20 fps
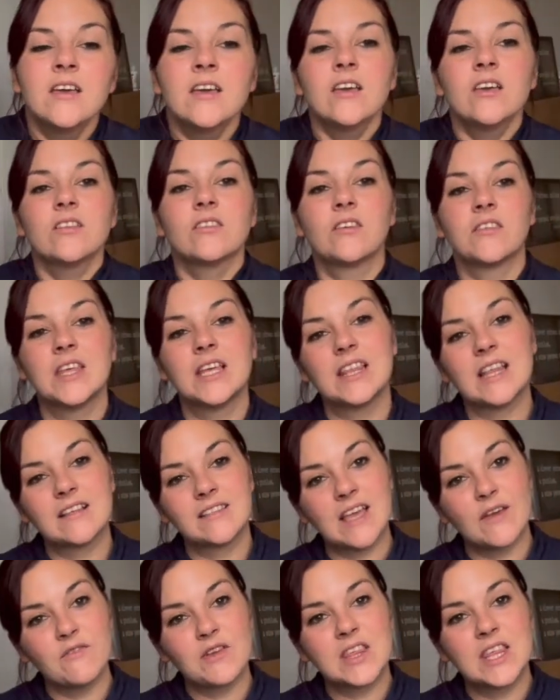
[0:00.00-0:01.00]
So I think
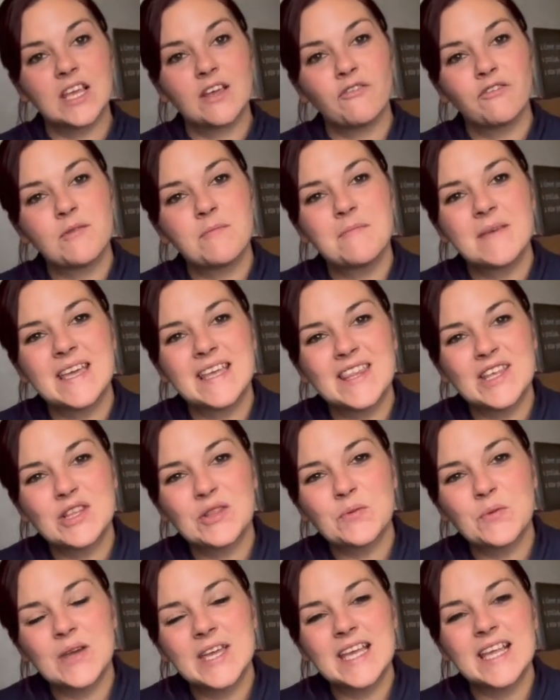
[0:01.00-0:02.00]
that's everything from me
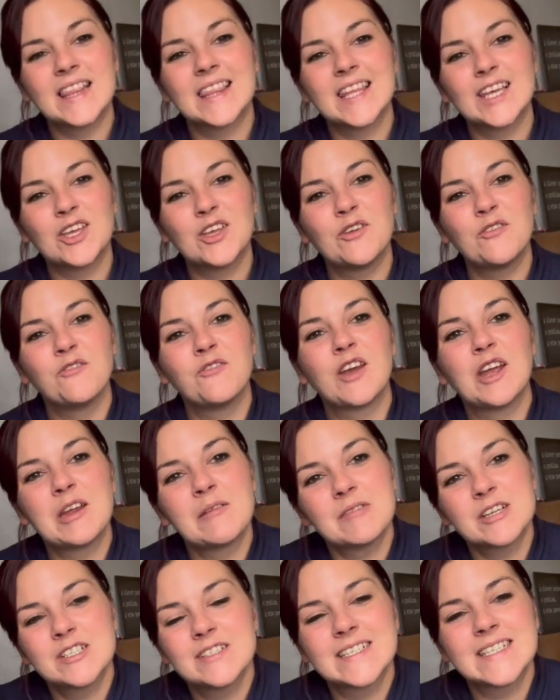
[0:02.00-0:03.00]
this week. Thank you very
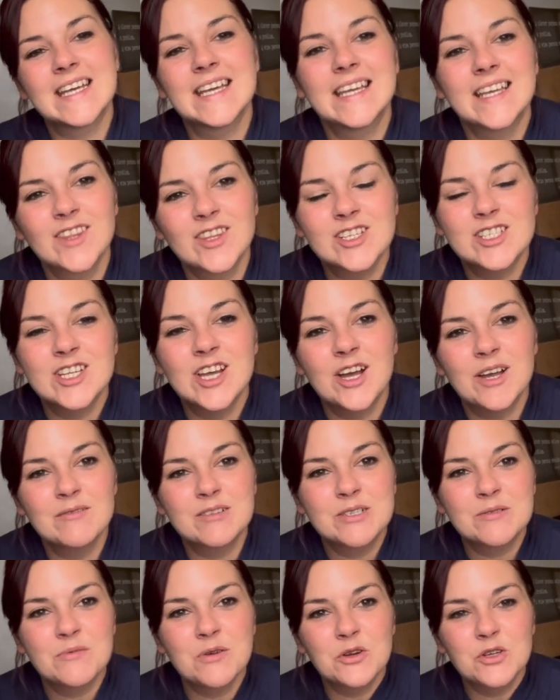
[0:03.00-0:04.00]
much for taking the time
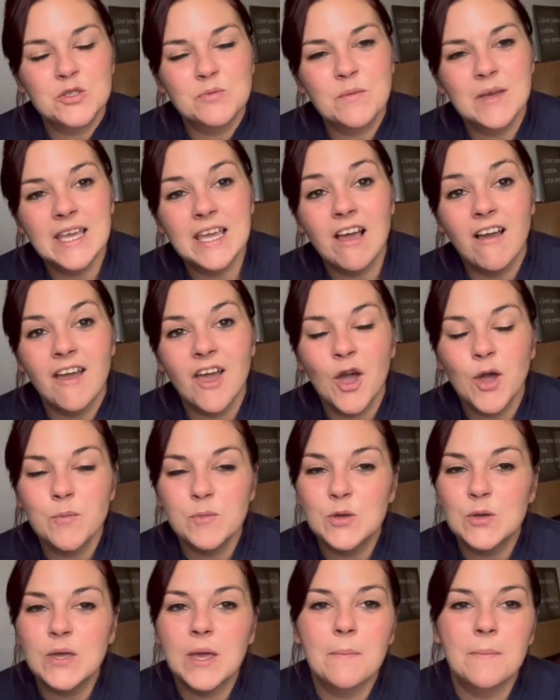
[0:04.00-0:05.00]
to watch me. I hope
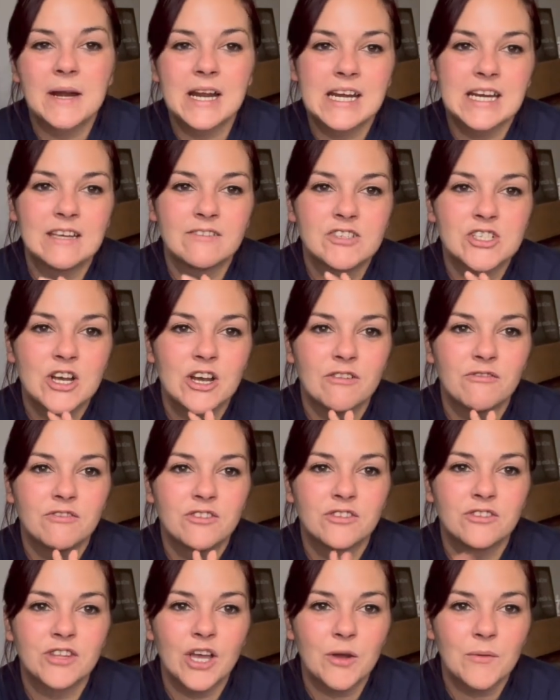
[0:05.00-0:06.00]
you get plenty of time for
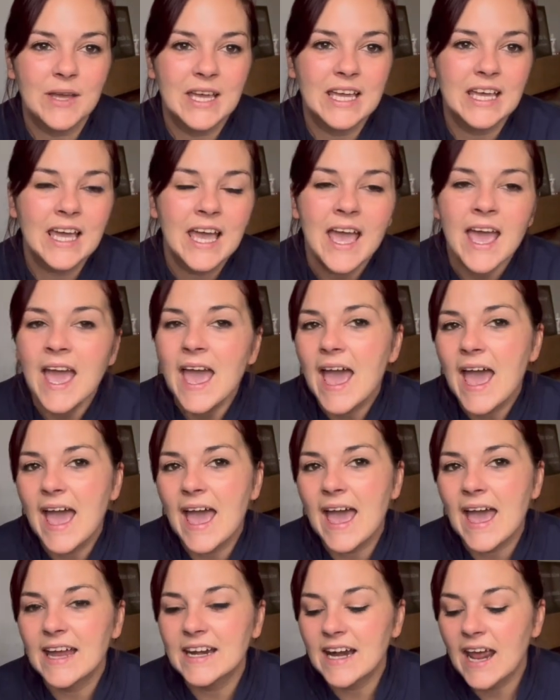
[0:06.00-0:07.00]
sewing,
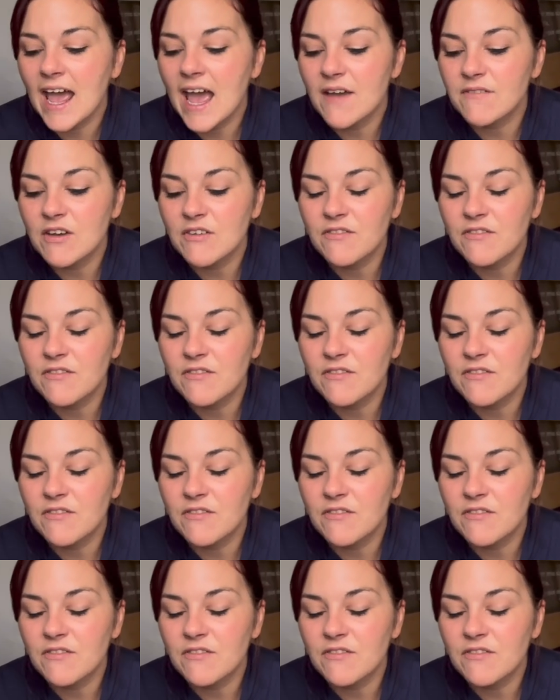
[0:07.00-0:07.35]
and have a